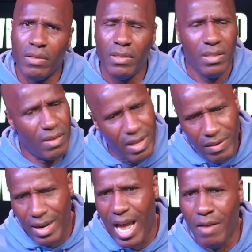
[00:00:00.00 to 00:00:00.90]
She's
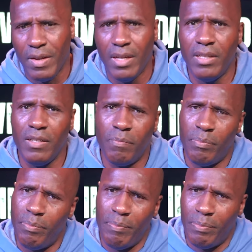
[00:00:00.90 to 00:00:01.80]
living life. She's
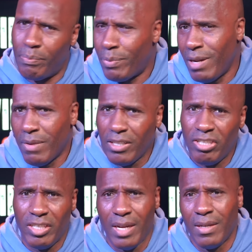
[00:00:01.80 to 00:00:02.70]
pretty much
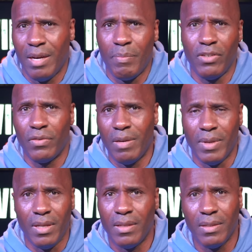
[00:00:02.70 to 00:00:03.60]
shutting up and
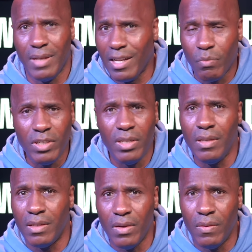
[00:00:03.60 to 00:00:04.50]
dribbling. That's what
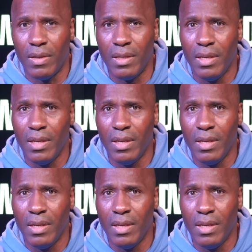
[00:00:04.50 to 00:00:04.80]
she's doing.